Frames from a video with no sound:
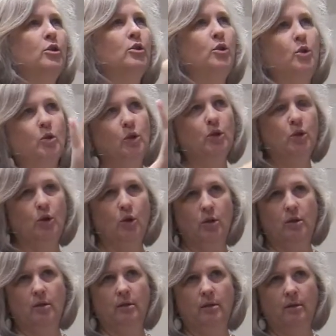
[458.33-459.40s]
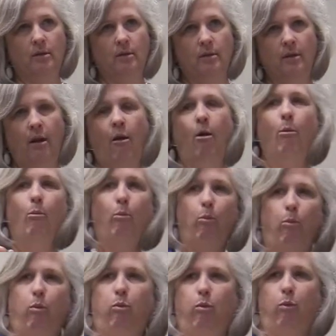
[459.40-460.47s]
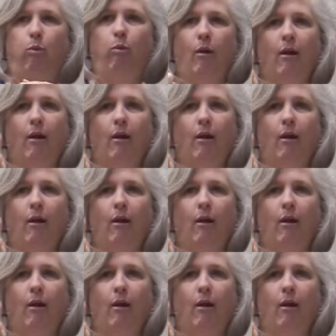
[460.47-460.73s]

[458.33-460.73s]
and you get them to come lost,